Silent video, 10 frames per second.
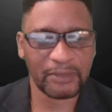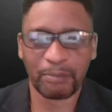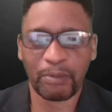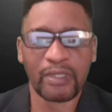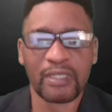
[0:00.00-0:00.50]
the
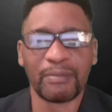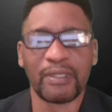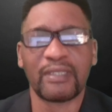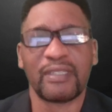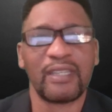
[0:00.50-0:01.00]

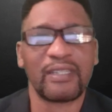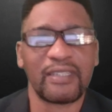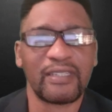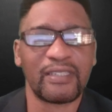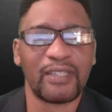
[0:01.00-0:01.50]
possibility
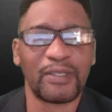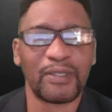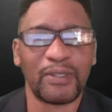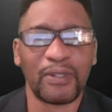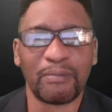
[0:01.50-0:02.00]
exists that
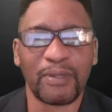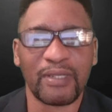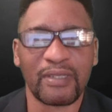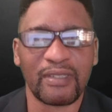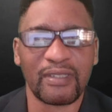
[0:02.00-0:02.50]
your
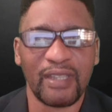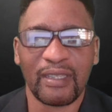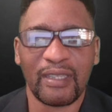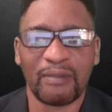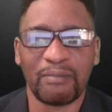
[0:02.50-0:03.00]
business
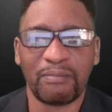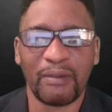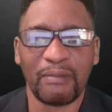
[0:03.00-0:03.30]
can